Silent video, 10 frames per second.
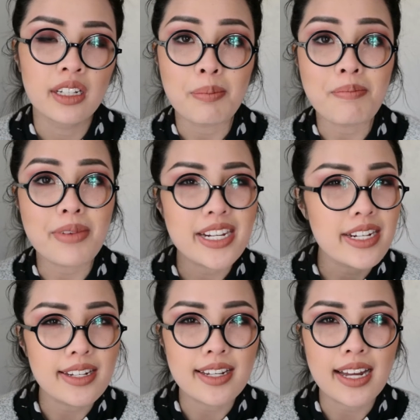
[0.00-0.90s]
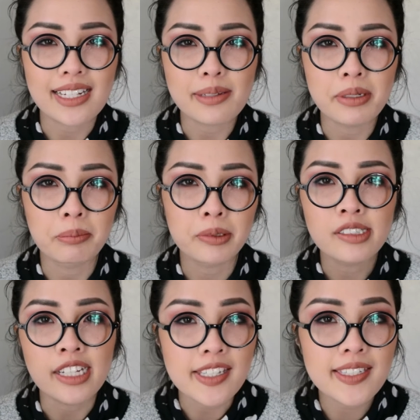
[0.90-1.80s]
meaning has been
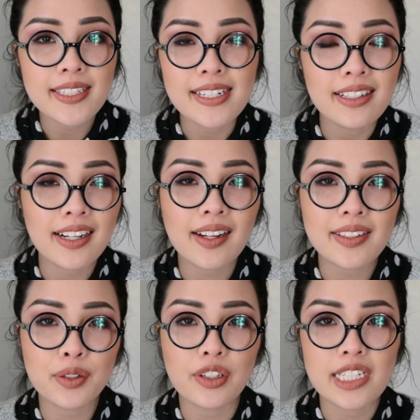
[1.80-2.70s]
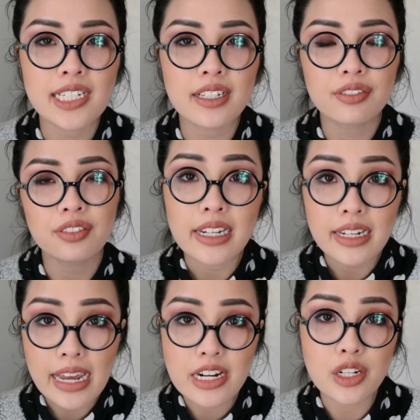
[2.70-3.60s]
placed in that sort of stuff.
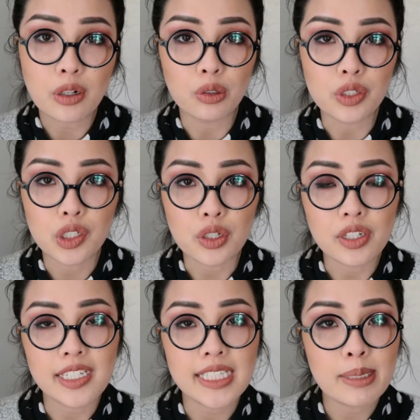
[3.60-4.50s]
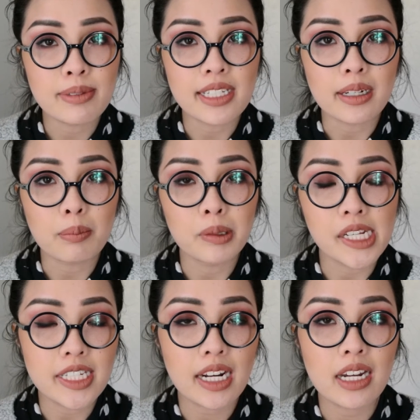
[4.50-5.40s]
In Asian cultures, it seems like
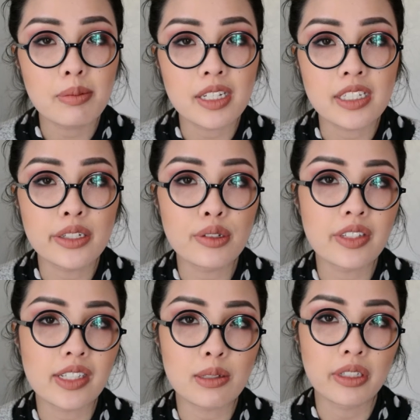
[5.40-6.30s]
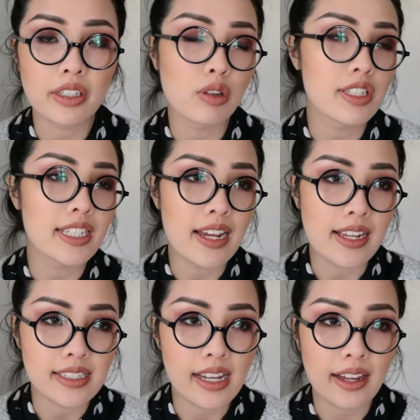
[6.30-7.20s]
blood type is used as one of those
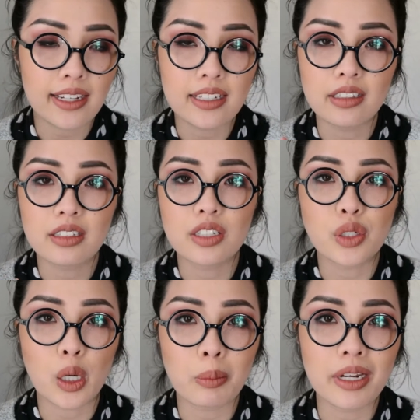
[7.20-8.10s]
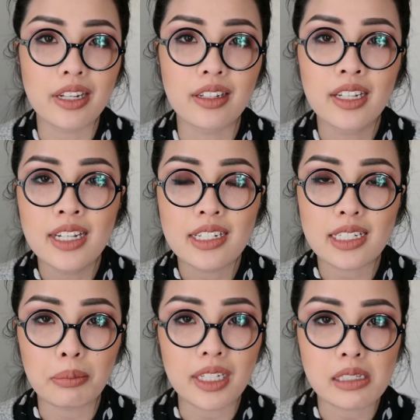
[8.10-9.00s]
things that can determine
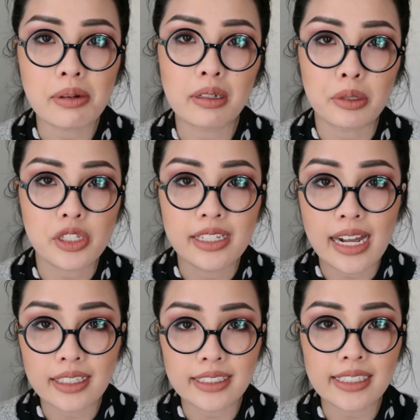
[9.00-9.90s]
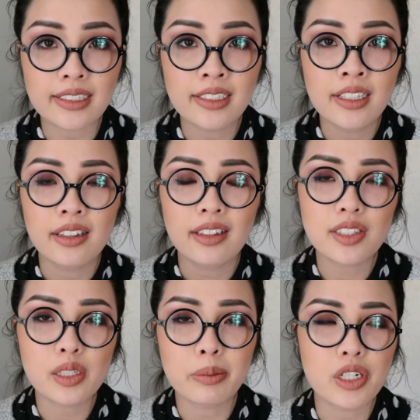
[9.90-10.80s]
some things about your personality.
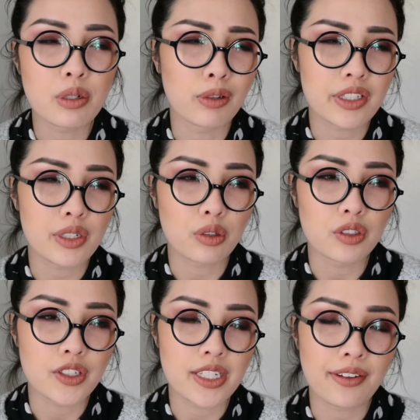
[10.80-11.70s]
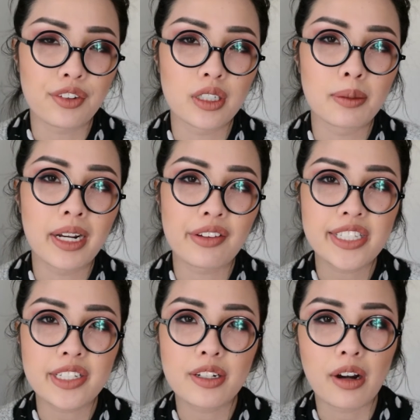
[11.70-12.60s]
Not so much in Western cultures, I feel, but I've
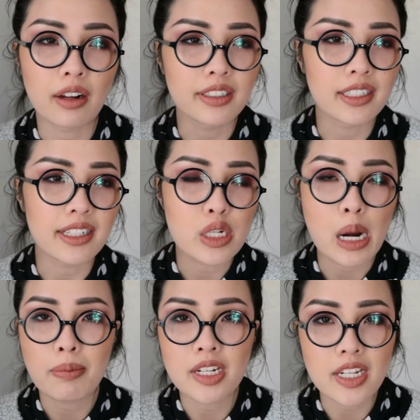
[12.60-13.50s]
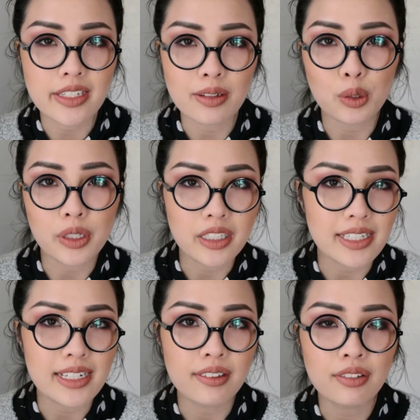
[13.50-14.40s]
seen it around in like Japanese and Korean
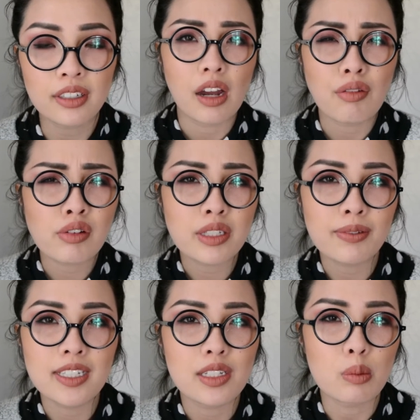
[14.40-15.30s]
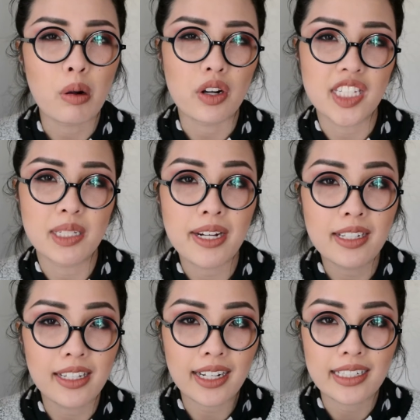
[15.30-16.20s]
stuff. I've always wanted to participate
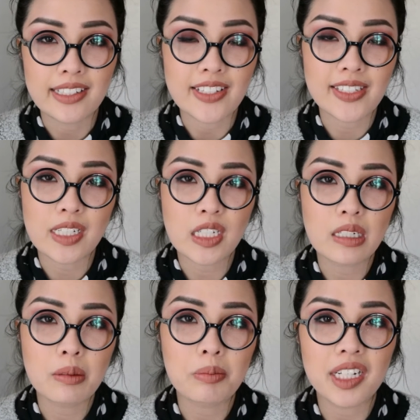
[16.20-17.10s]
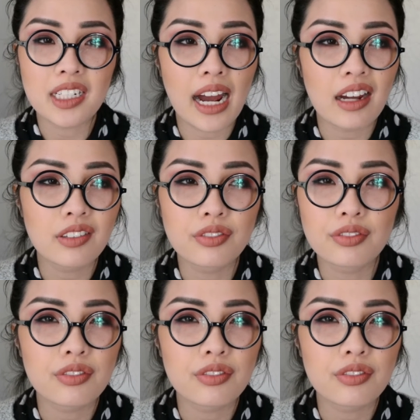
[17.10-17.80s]
in that kind of discussion, but I've